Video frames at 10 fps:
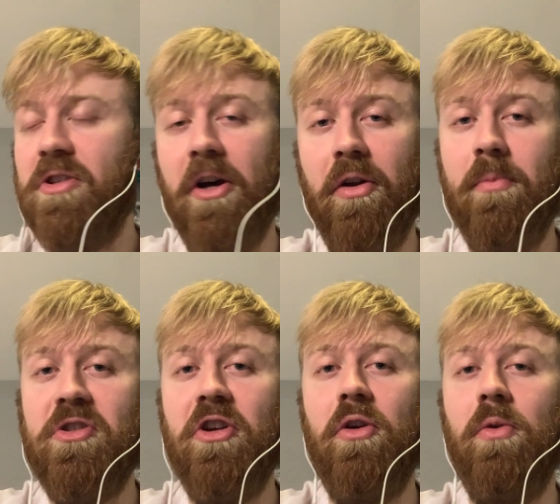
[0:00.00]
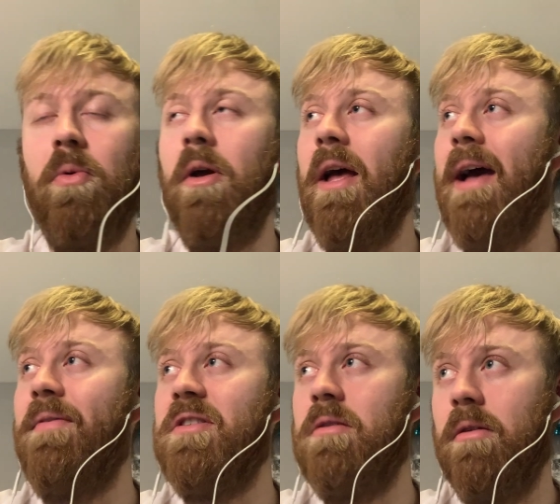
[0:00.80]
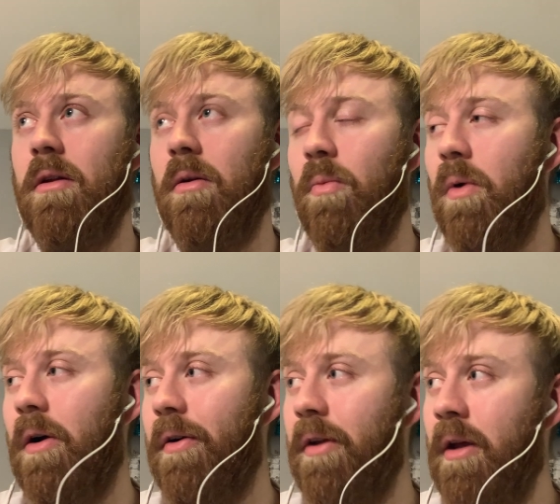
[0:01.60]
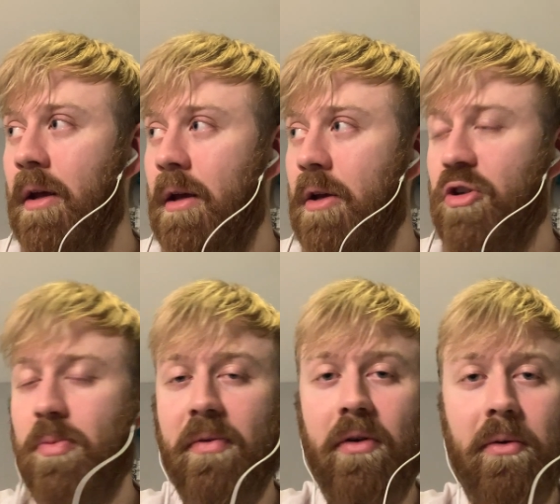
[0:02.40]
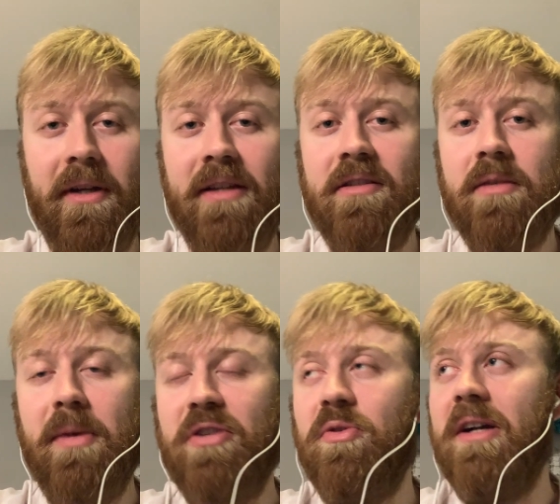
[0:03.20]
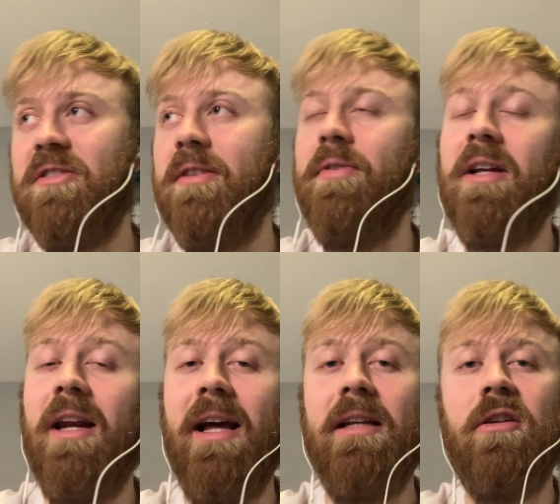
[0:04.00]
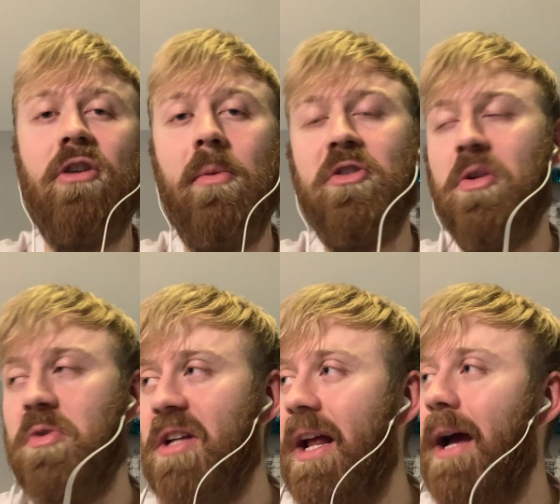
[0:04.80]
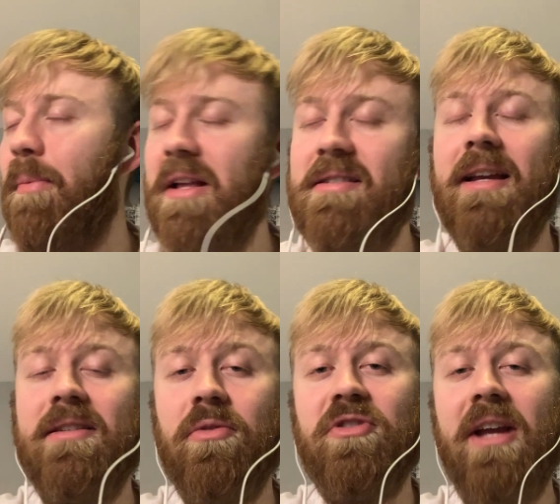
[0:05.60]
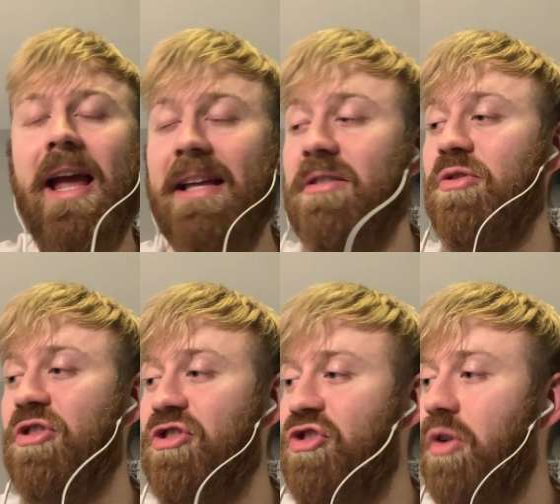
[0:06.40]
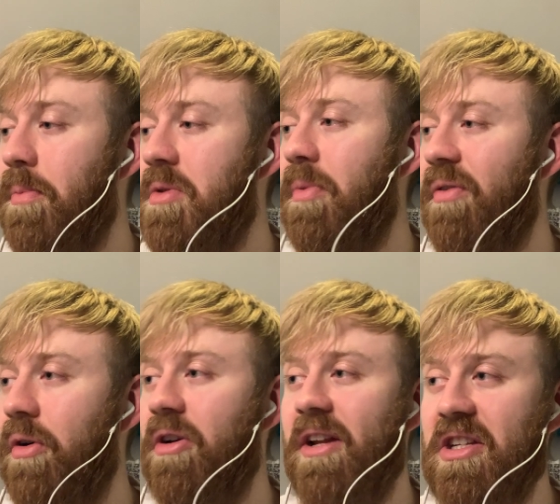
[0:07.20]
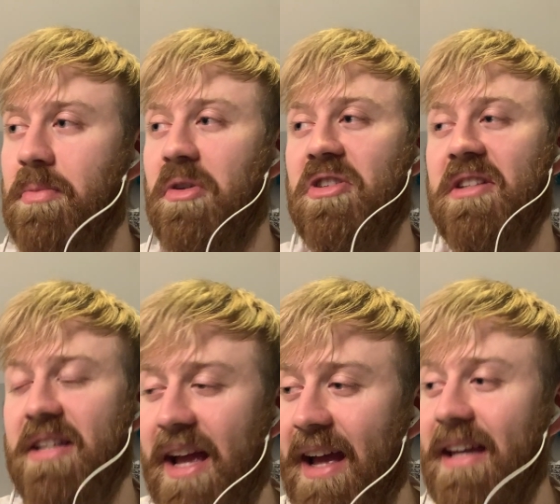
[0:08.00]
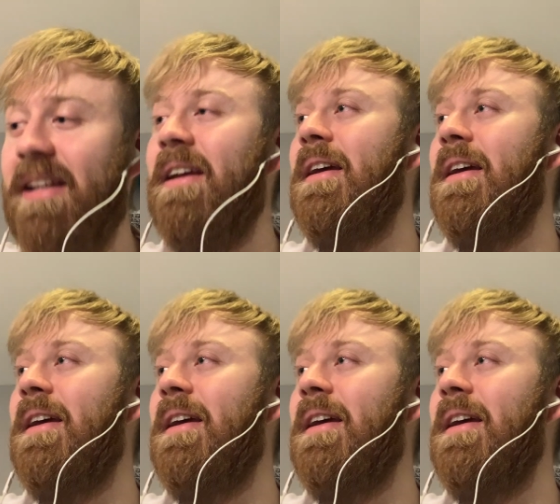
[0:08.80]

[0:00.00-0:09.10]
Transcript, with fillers: Tottenham 2, Everton 1. Just before we get into this match reaction, if you can like, comment, subscribe. Let's hit 800 subs before Christmas Day.